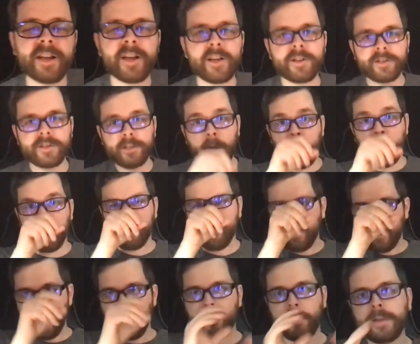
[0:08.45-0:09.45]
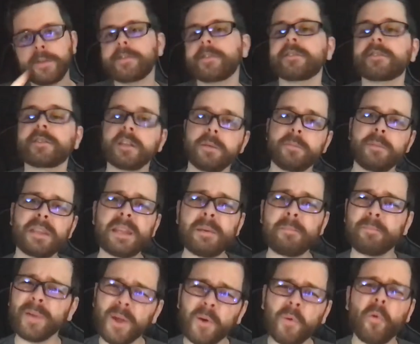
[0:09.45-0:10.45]
So this is going to be the
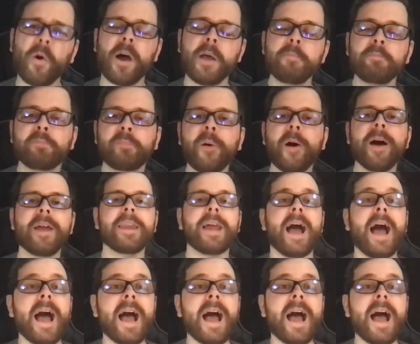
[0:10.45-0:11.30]
big one, but